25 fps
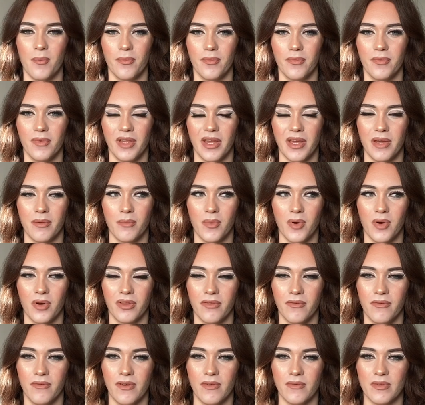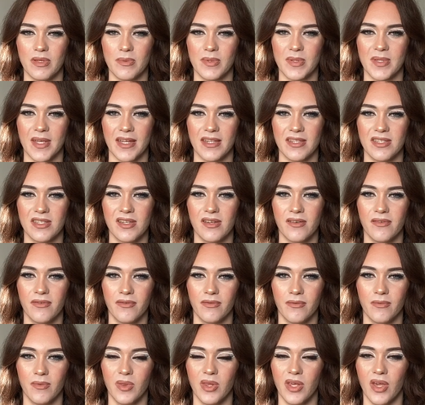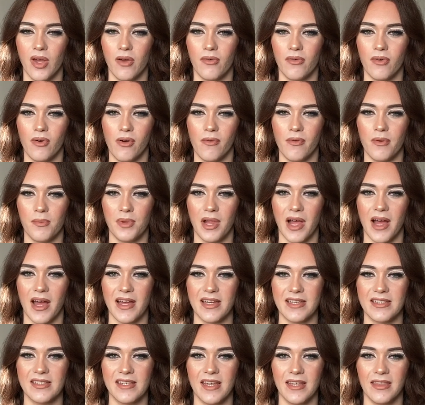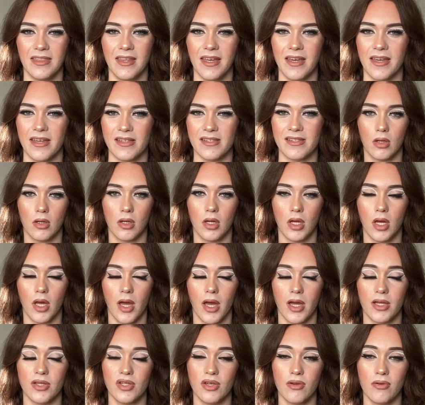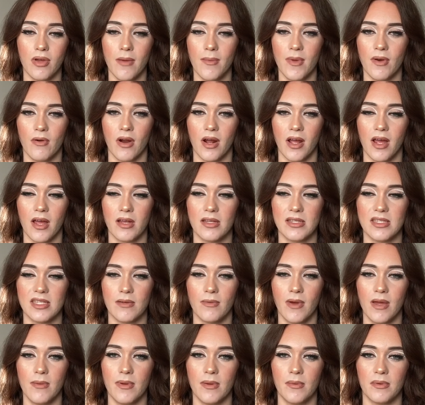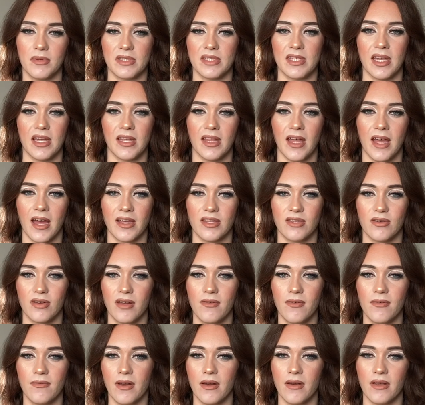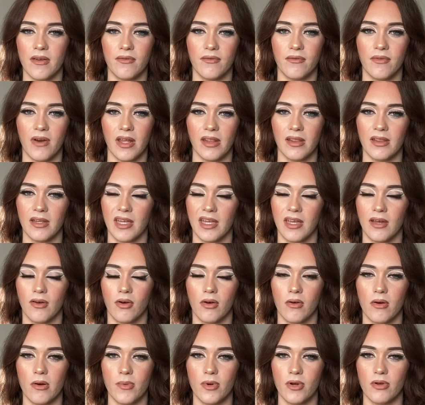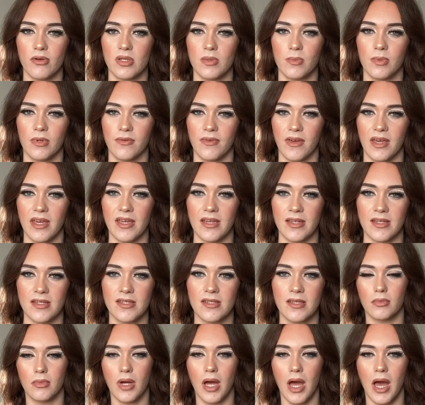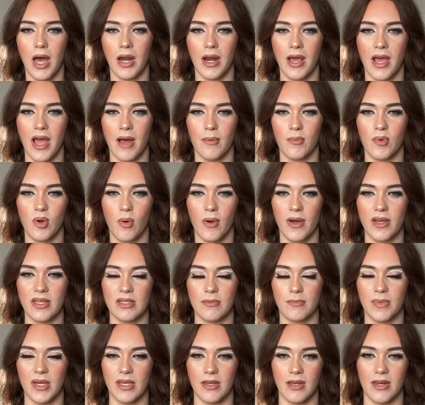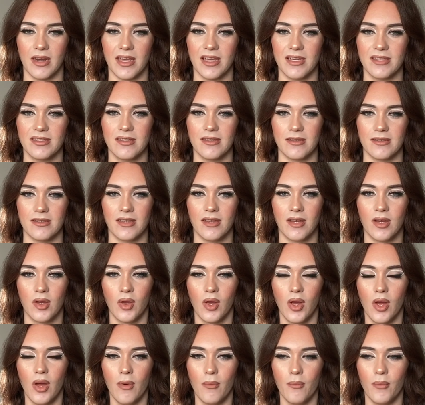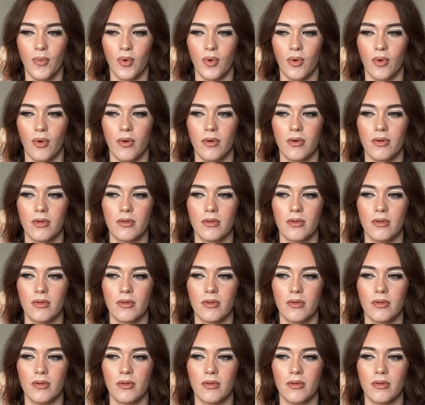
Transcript: Like more than 50% of the overall replies said this. And don't get me wrong, I can see why people say that. I don't have a very friendly or approachable face, and I am quite opinionated. But